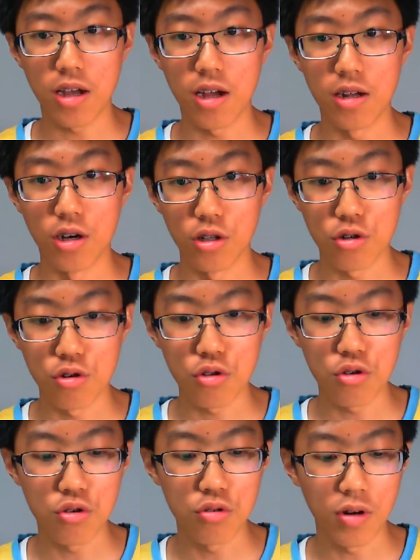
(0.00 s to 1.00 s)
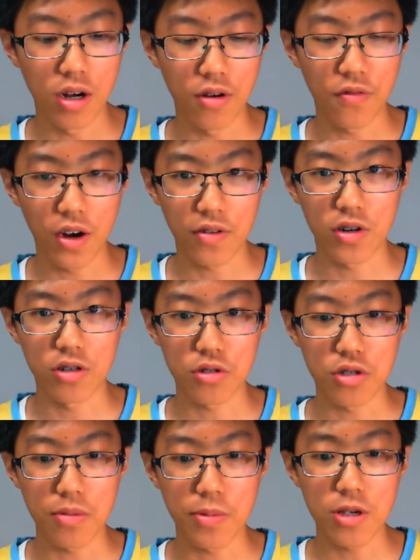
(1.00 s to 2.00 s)
another new 500
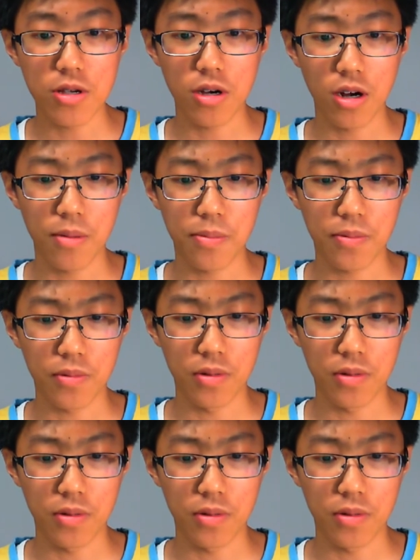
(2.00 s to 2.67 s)
CP Cup